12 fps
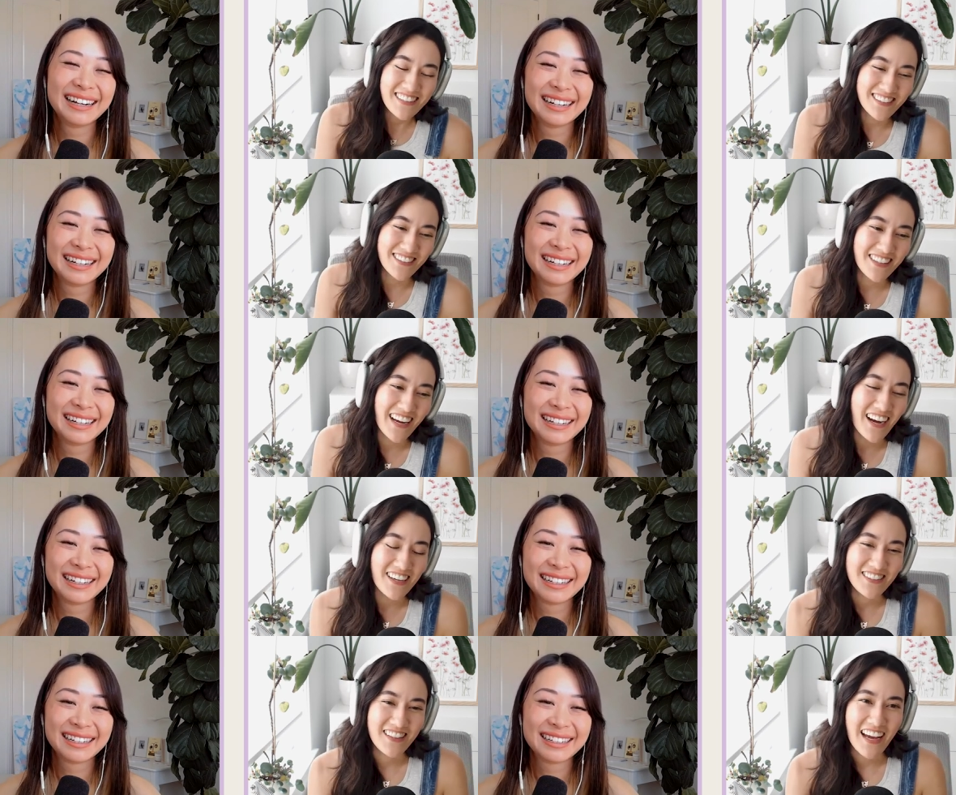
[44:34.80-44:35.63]
Speaker 1: so
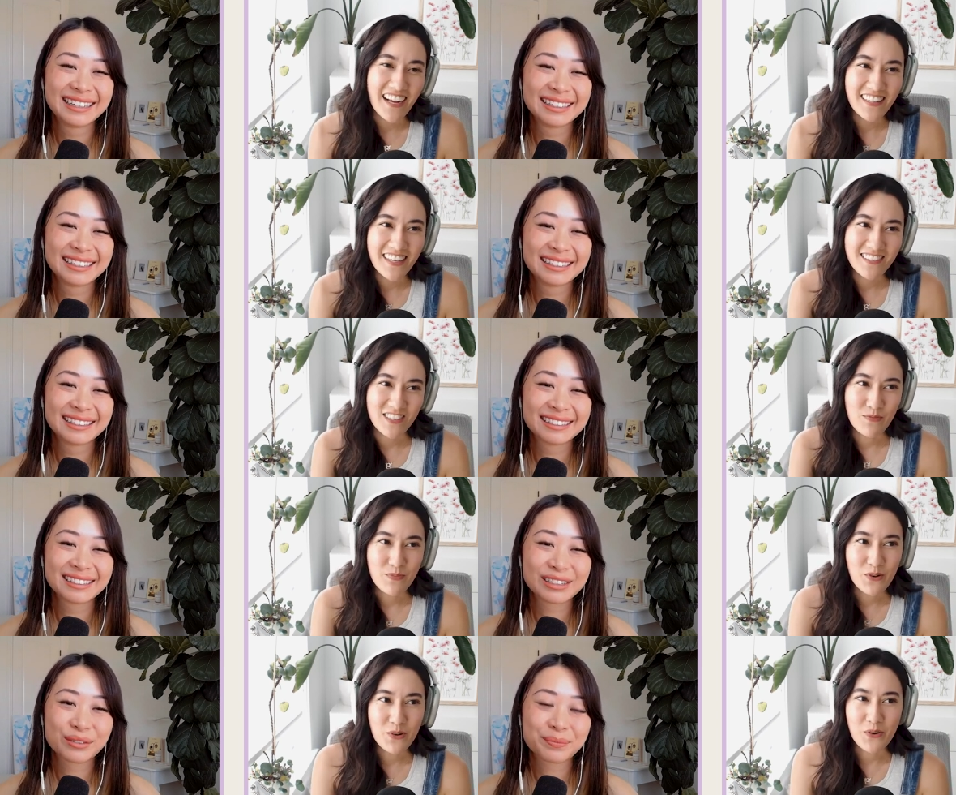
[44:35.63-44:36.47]
yeah, that like
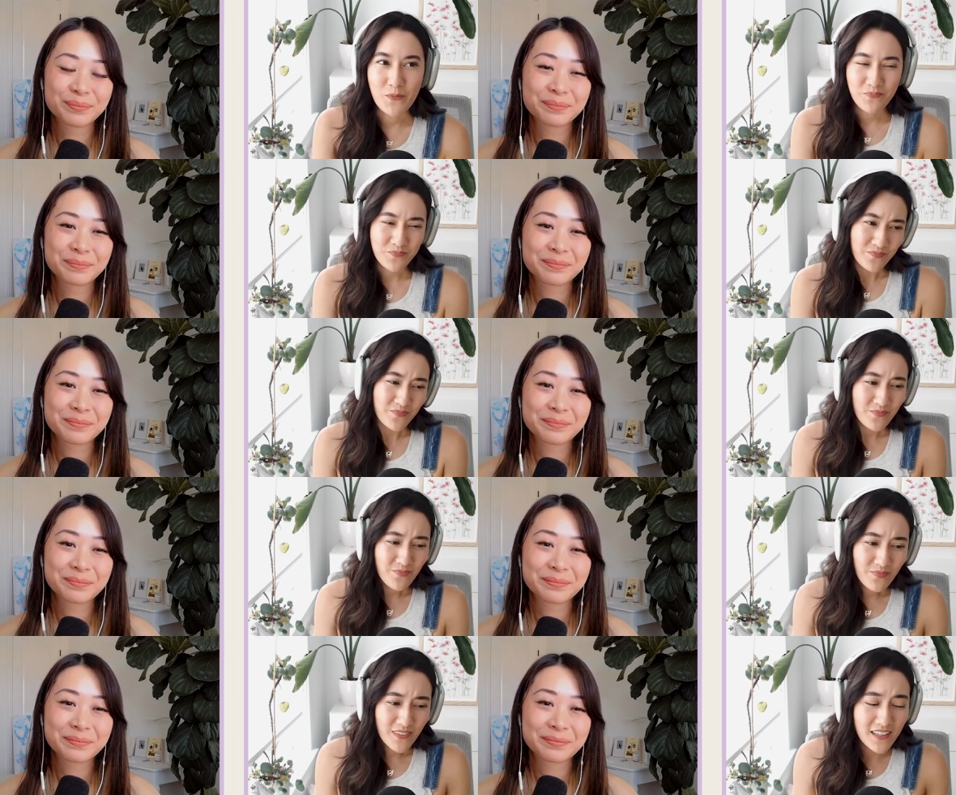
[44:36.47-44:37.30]
simple
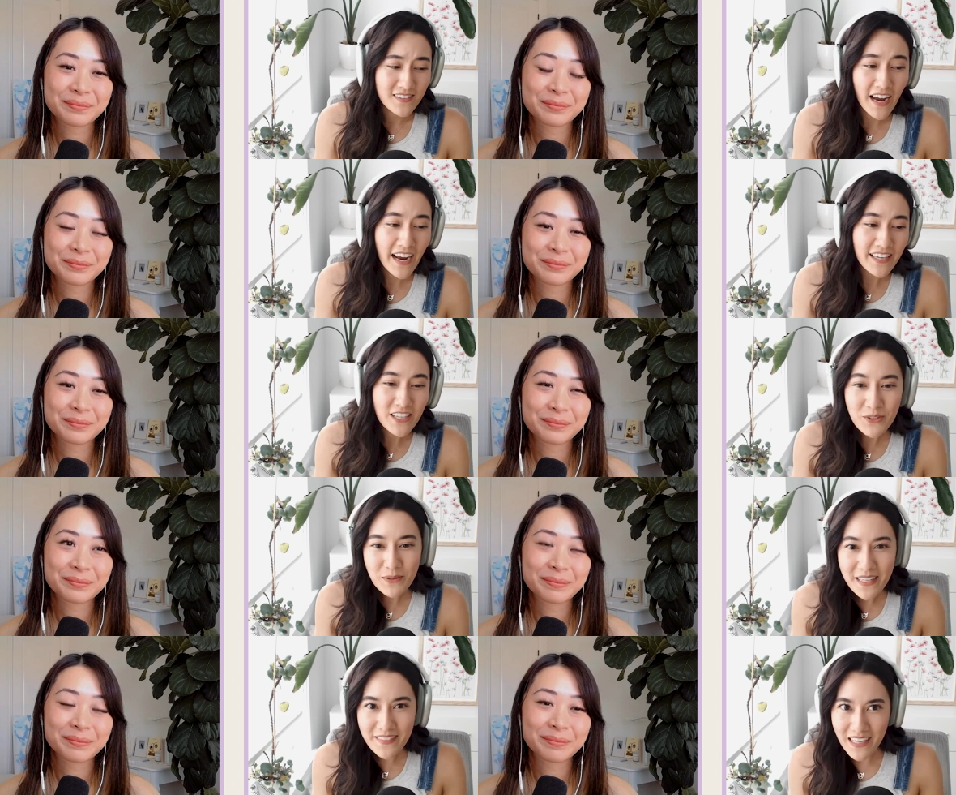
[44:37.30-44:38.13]
tiny
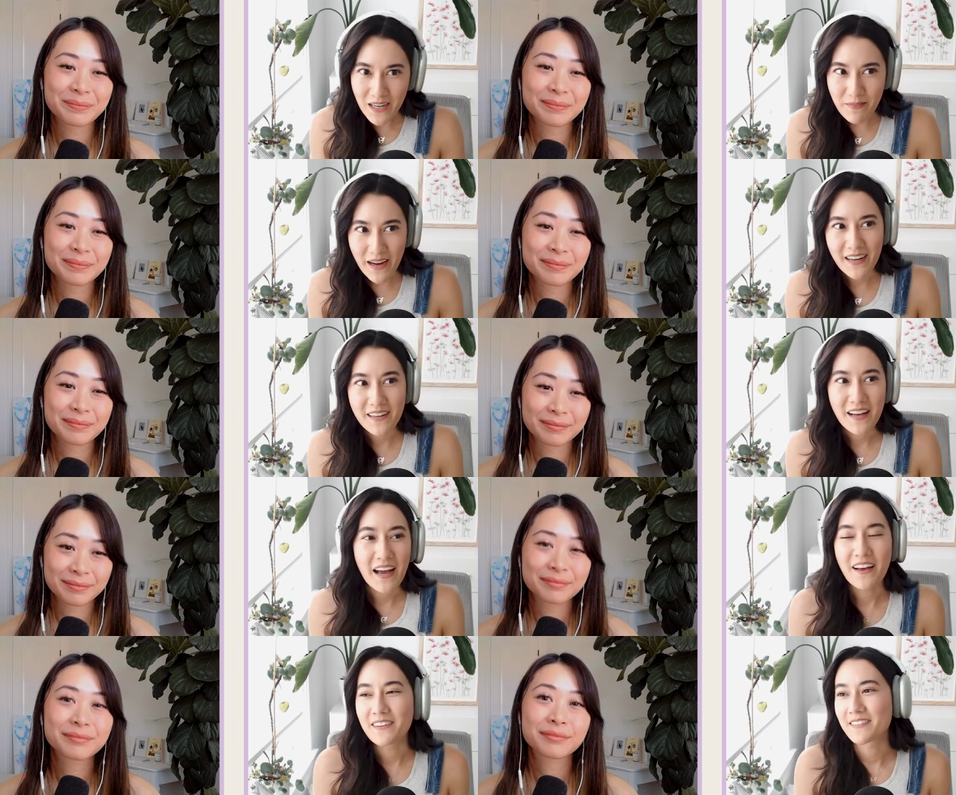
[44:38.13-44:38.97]
tweak that I made
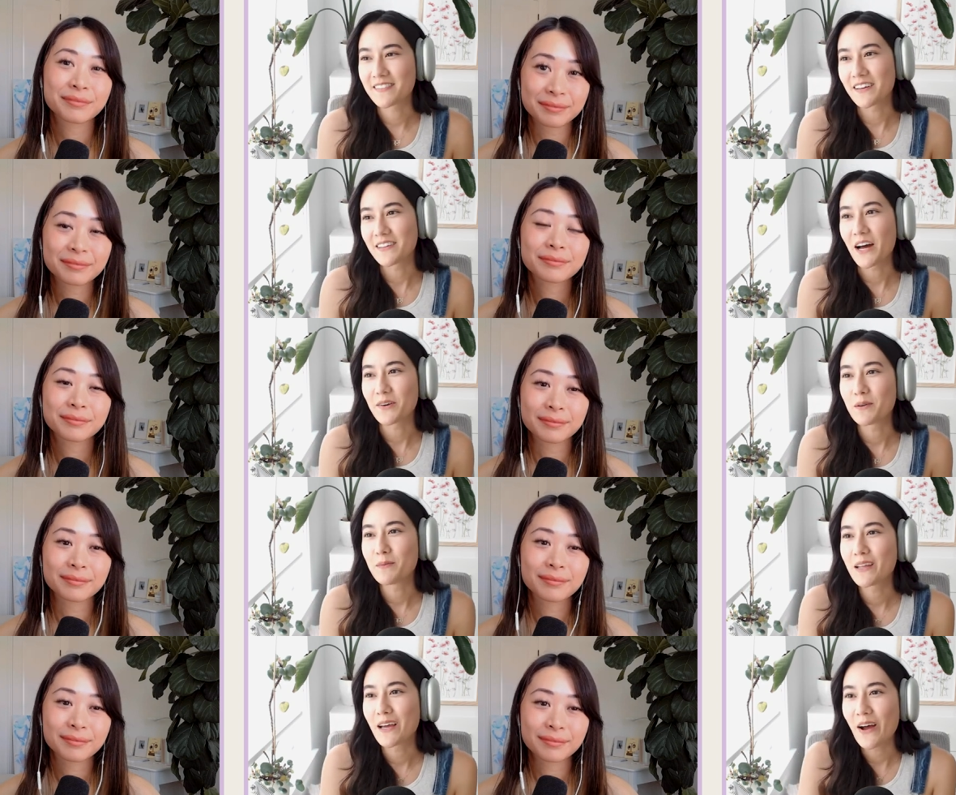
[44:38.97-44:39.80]
has allowed me to
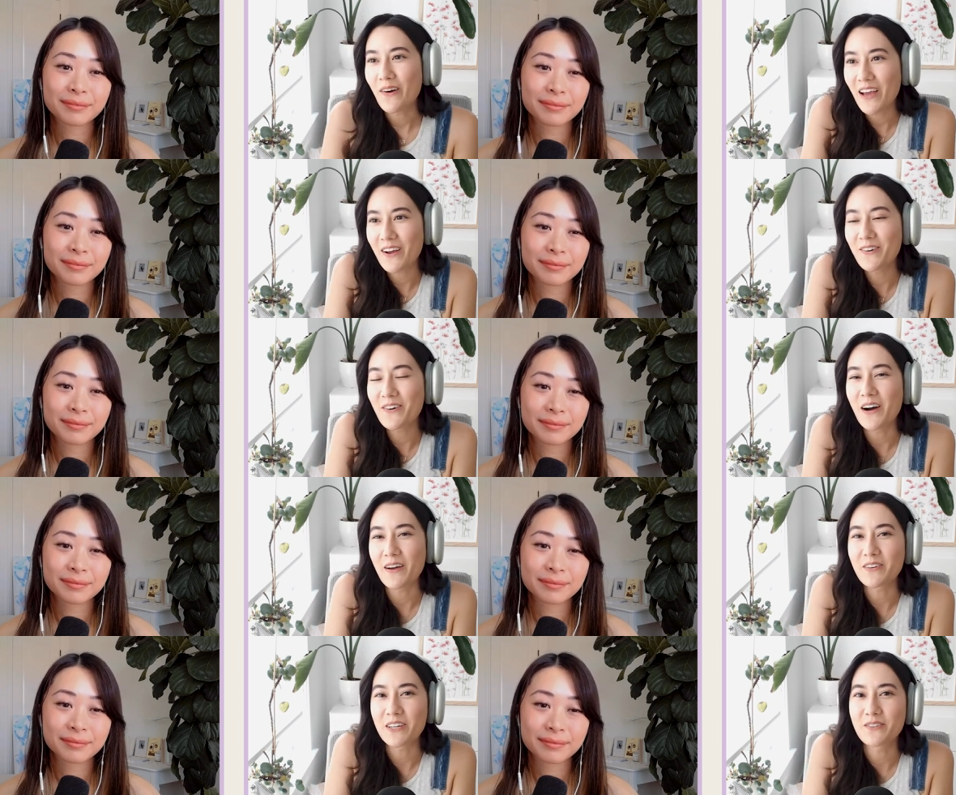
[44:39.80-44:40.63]
be like, okay, cool,
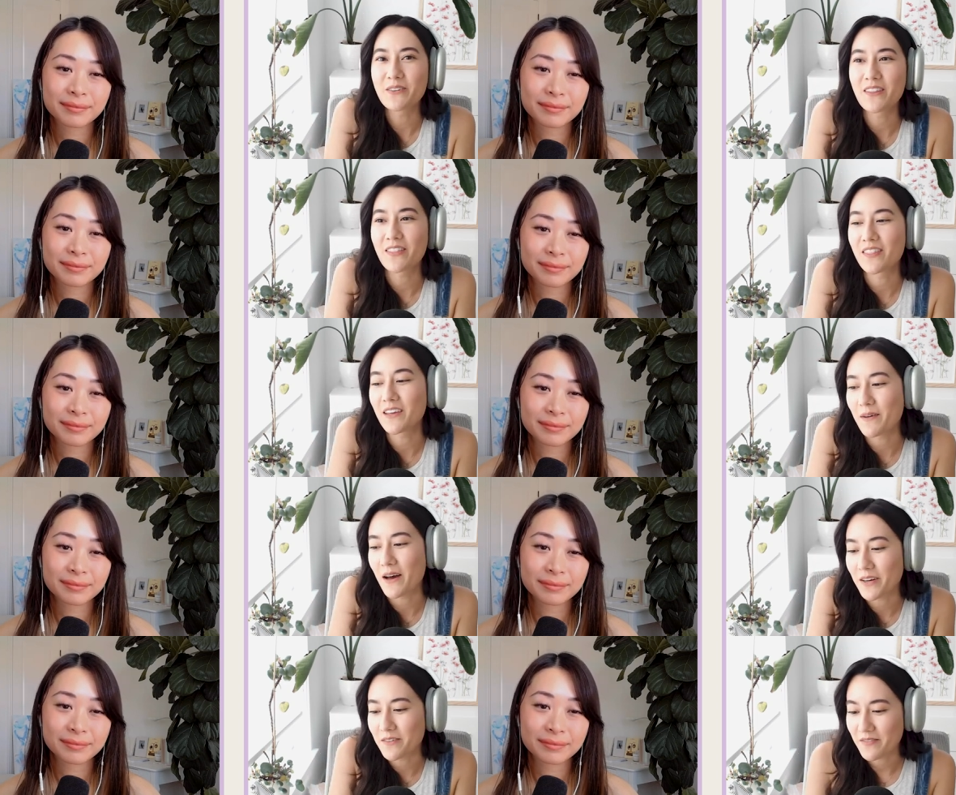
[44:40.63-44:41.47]
I'm good with the
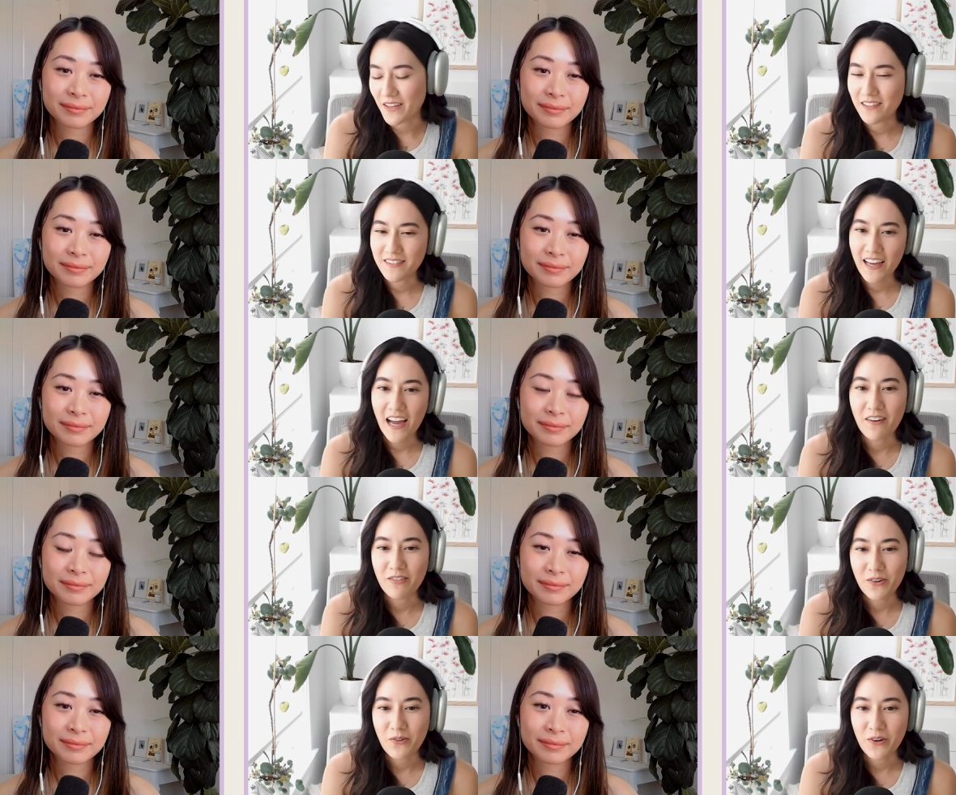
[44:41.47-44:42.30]
amount of things I
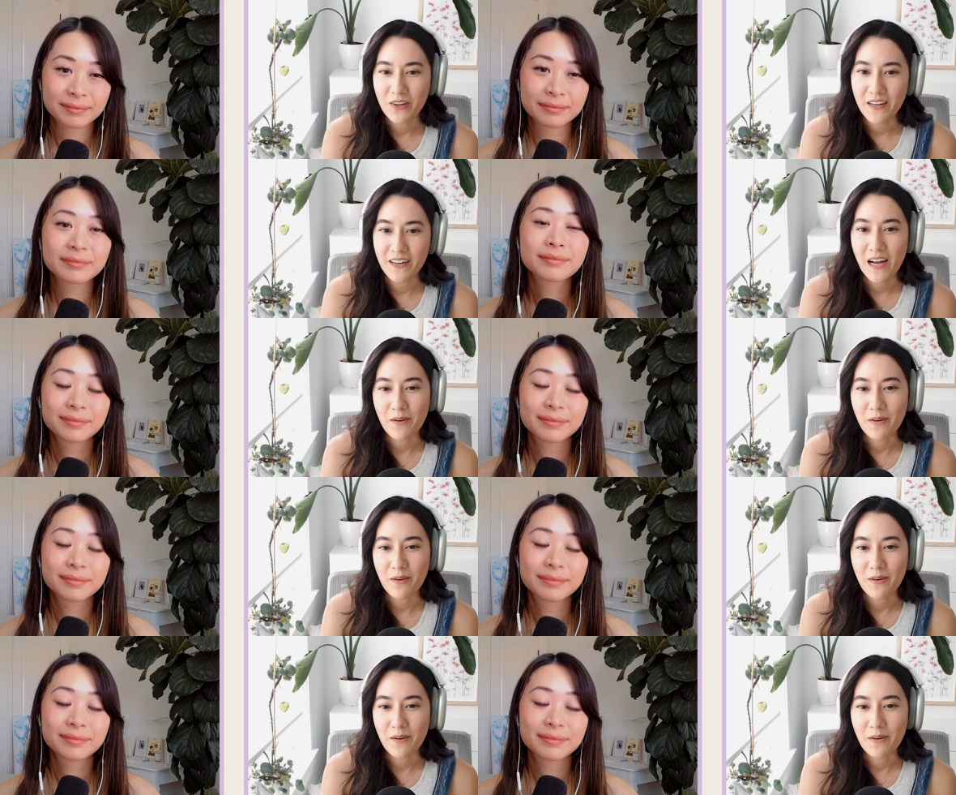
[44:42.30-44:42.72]
have recorded.